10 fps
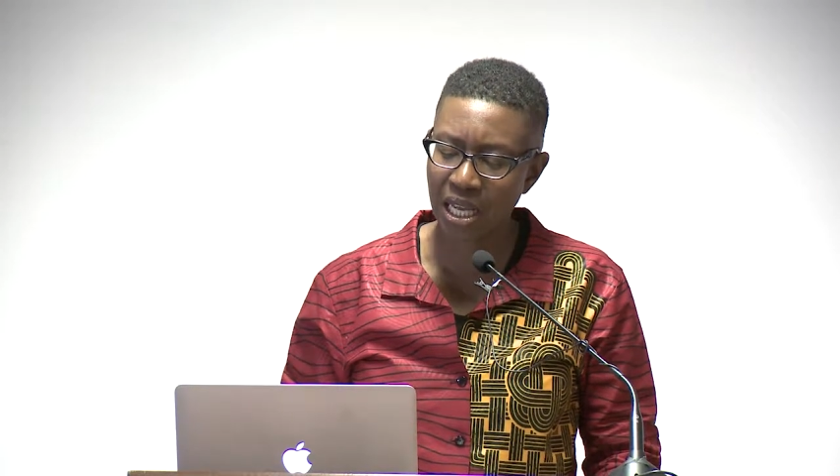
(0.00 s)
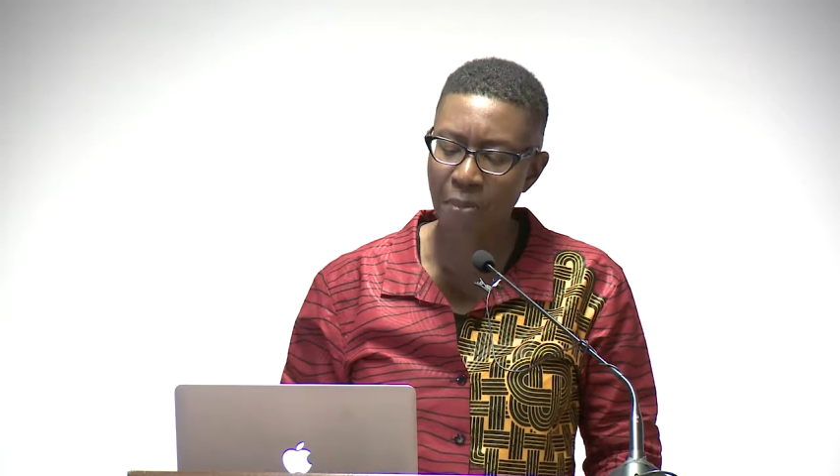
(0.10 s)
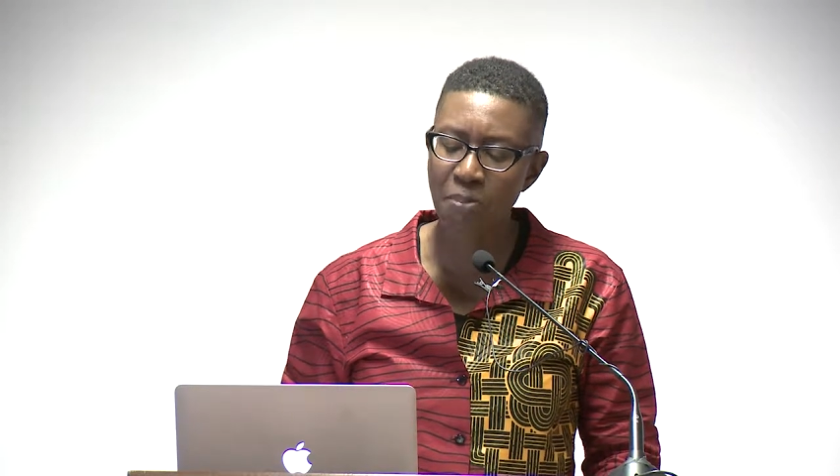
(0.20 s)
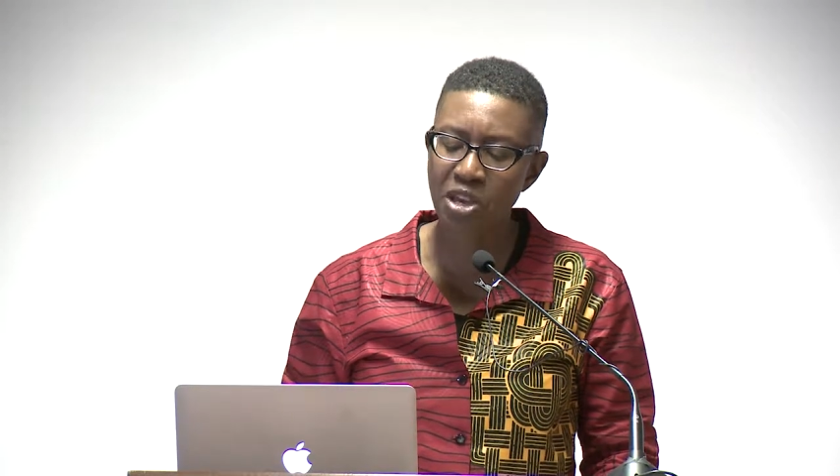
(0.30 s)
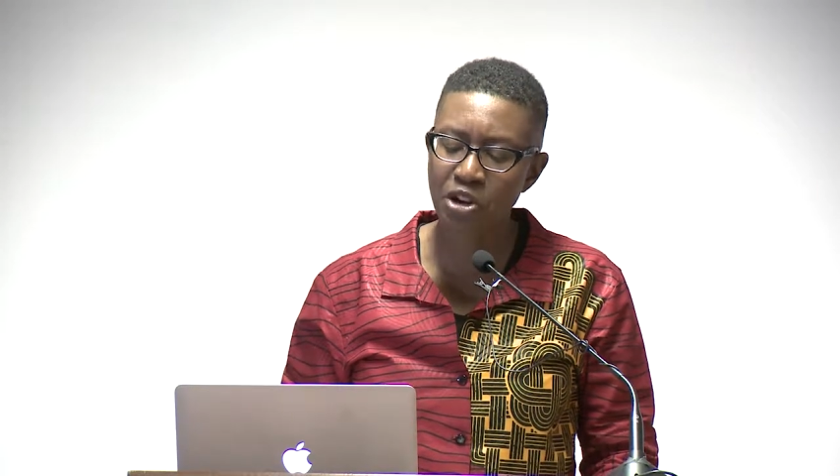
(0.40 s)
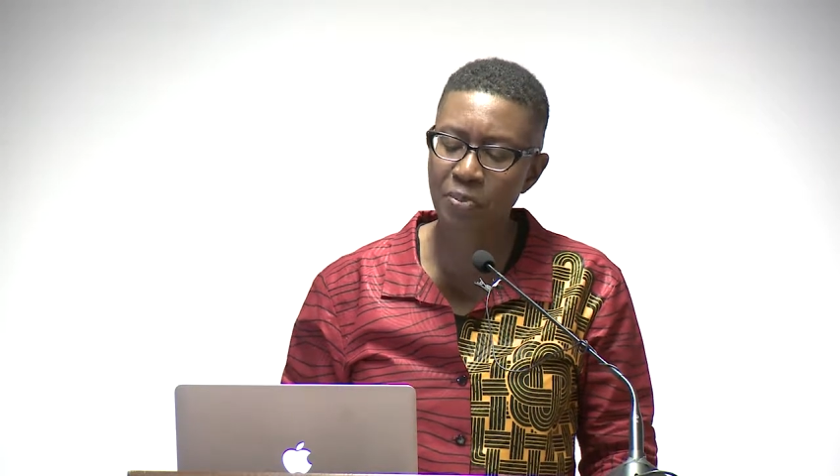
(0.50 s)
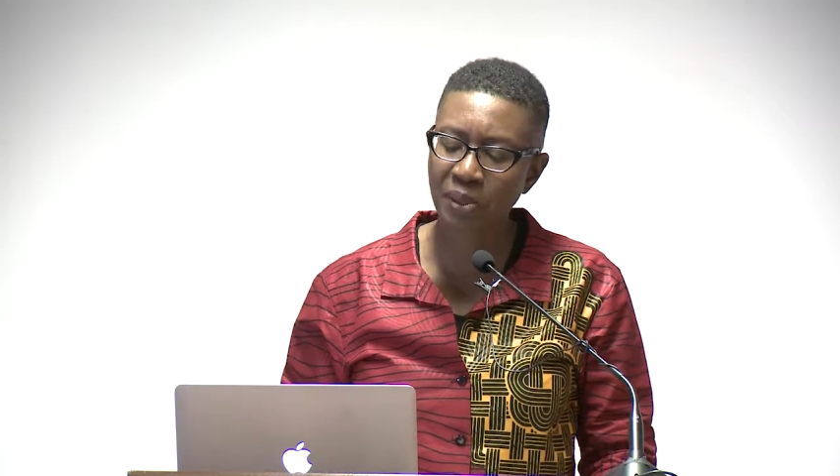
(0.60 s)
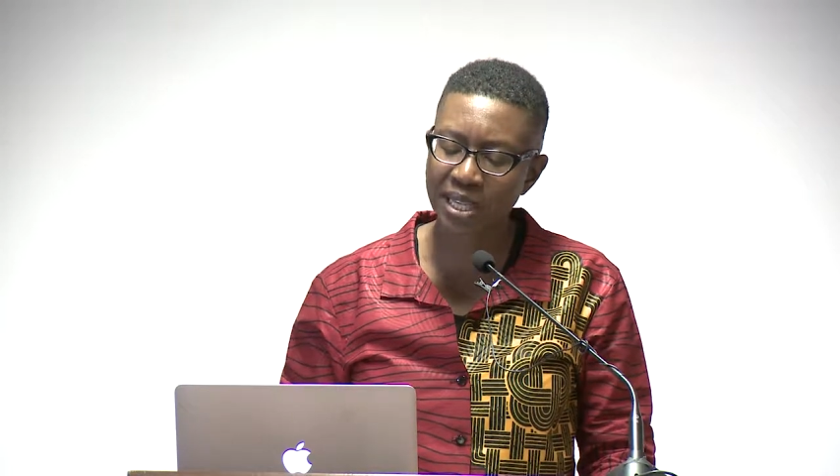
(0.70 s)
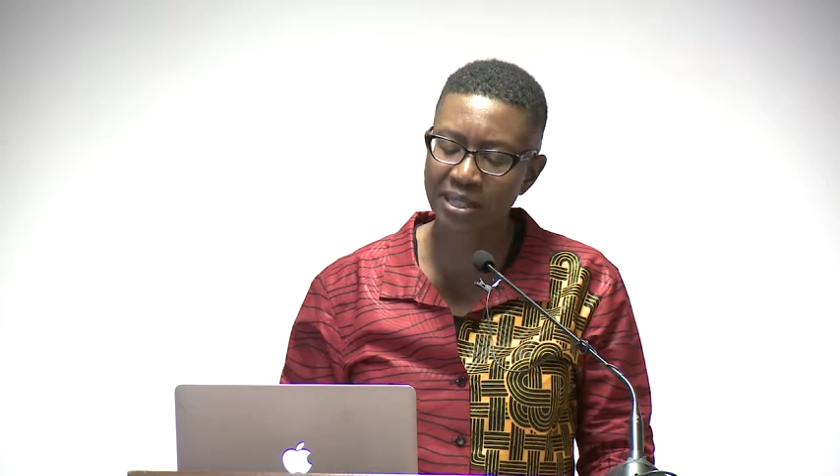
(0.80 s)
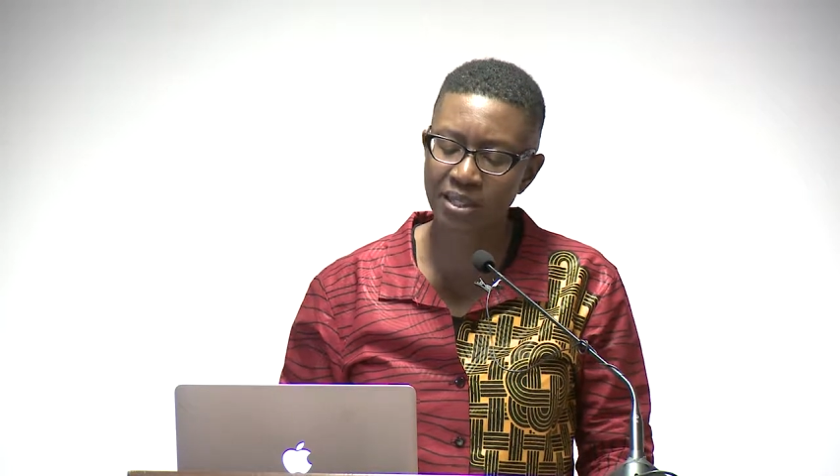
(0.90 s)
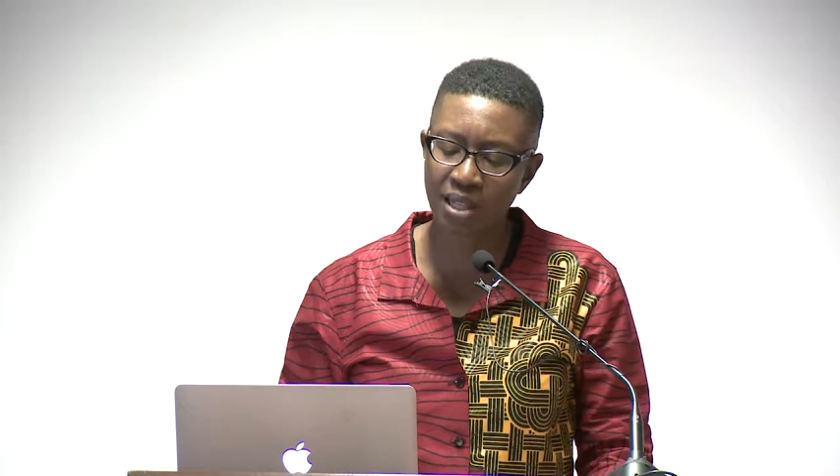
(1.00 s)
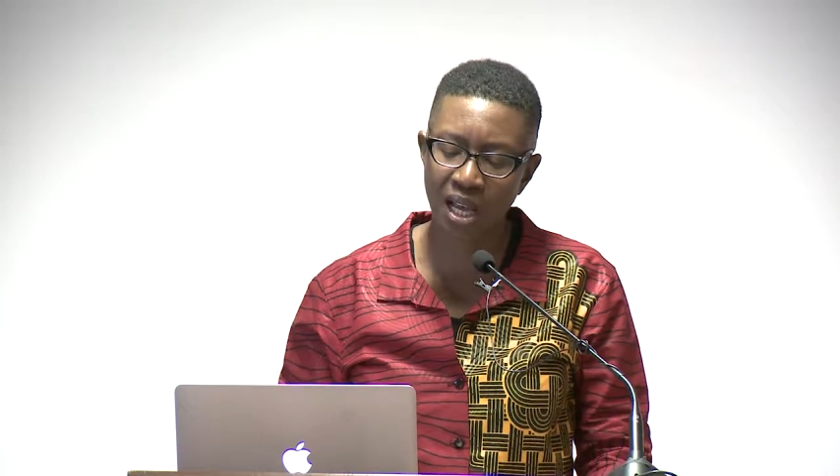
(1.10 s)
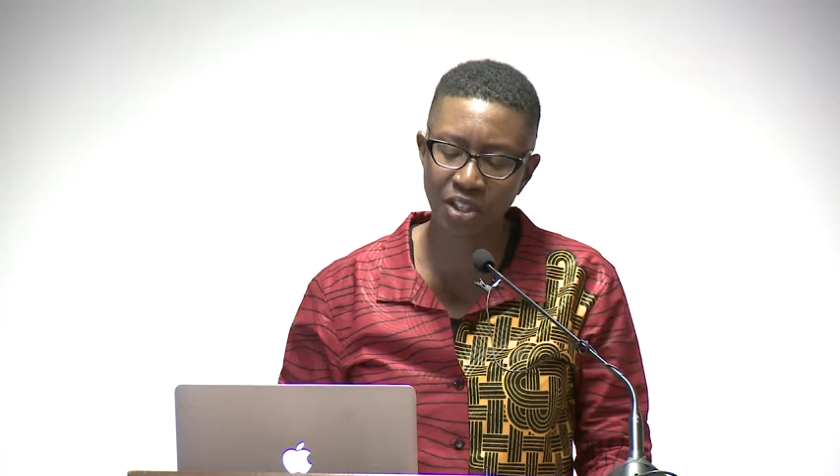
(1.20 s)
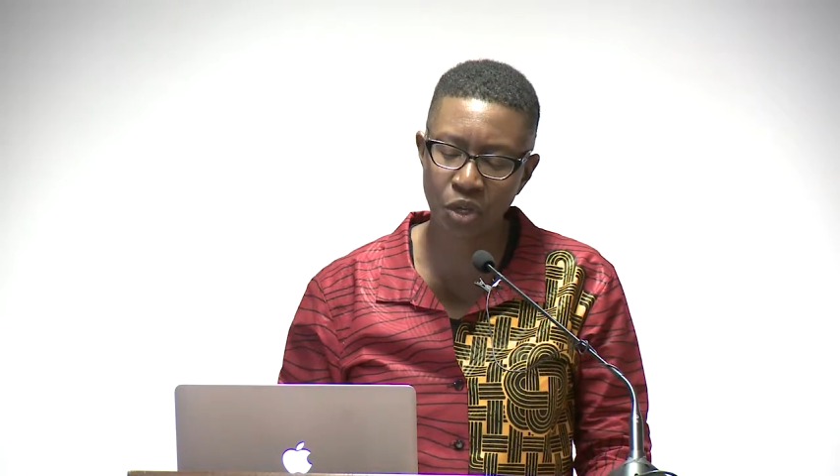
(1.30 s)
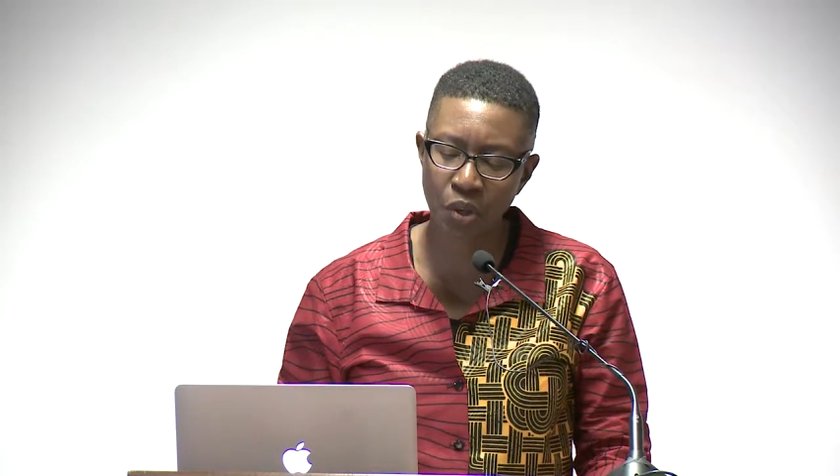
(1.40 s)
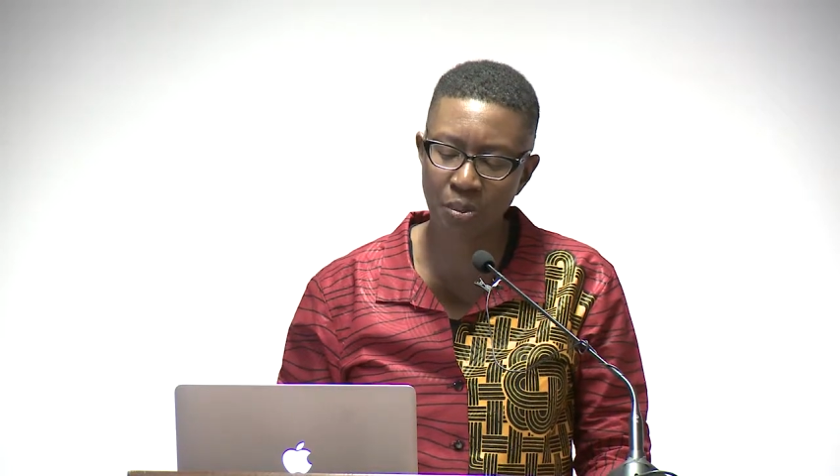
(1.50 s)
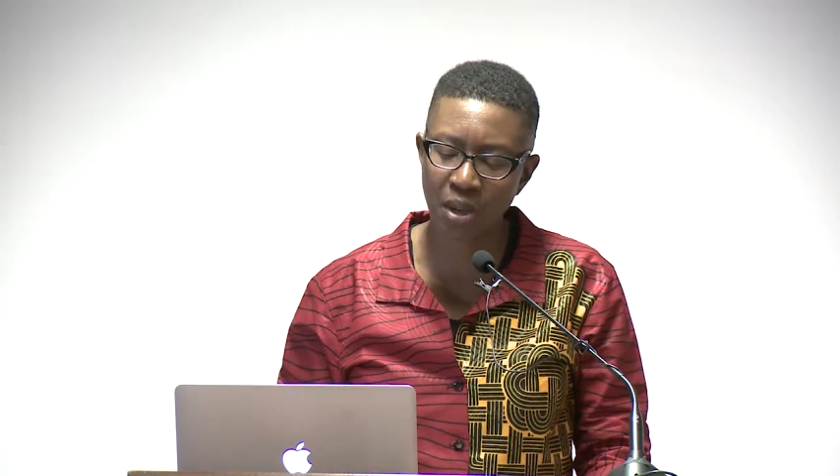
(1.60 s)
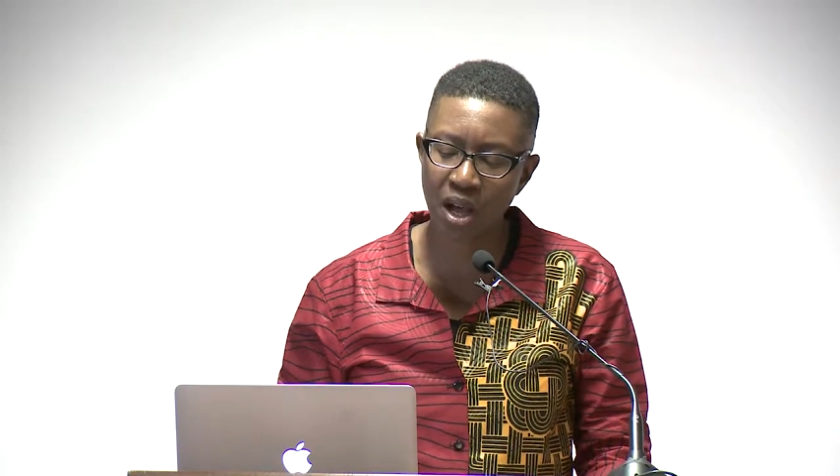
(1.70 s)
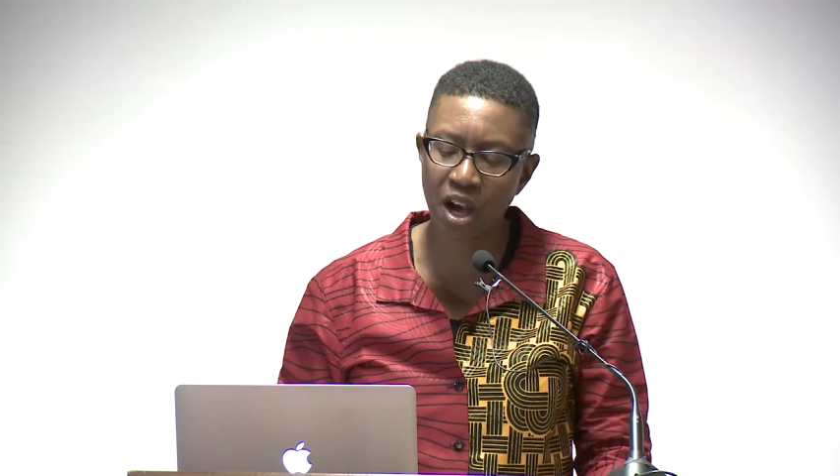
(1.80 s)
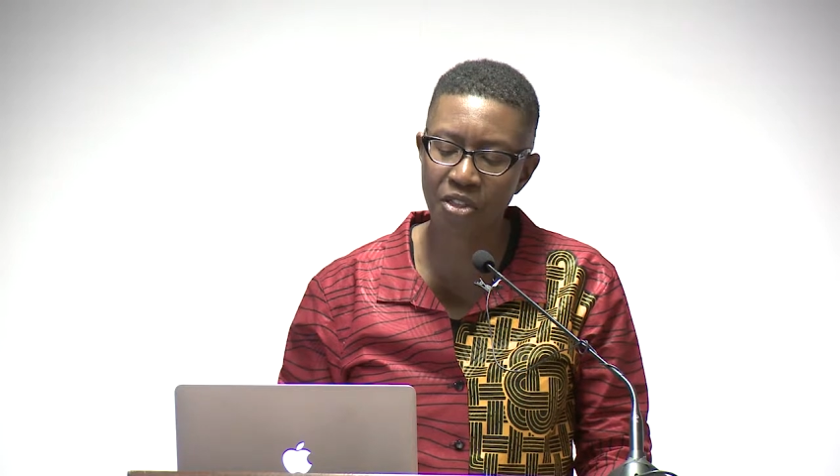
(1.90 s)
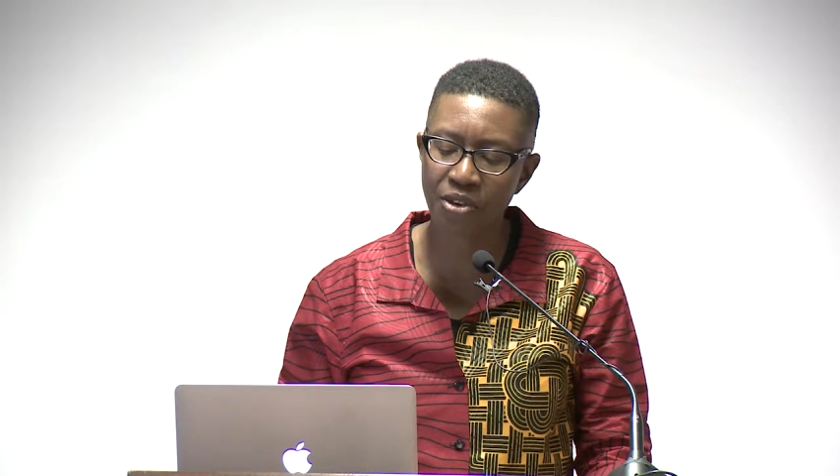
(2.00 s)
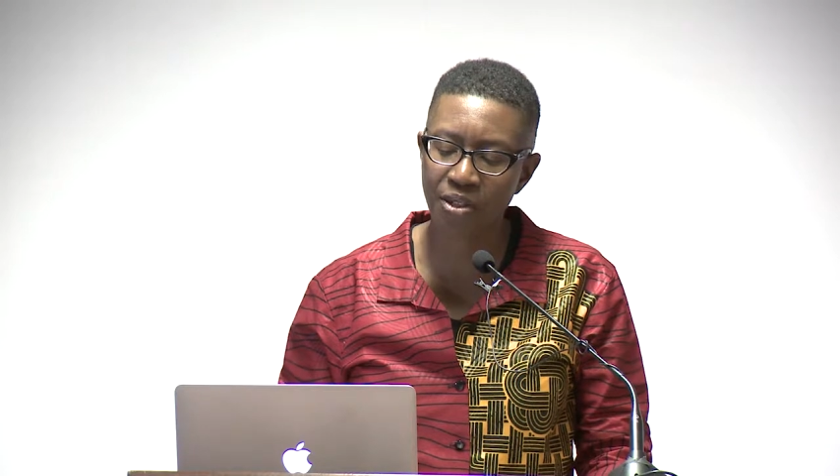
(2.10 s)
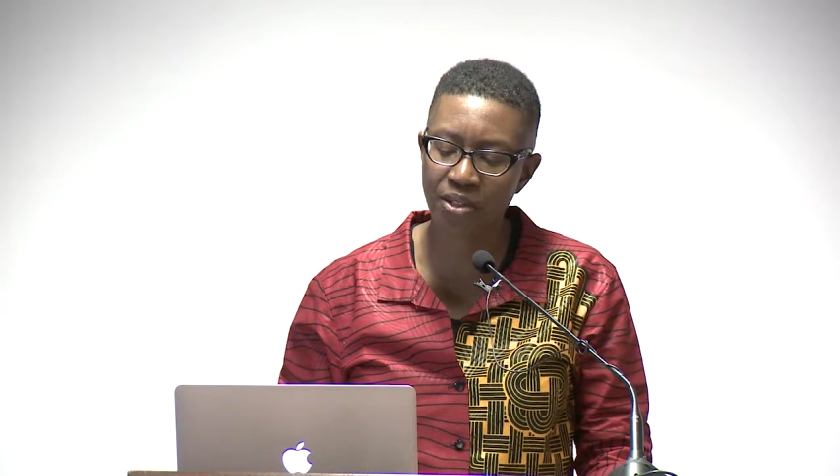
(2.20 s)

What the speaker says: Mir placed Zondo among other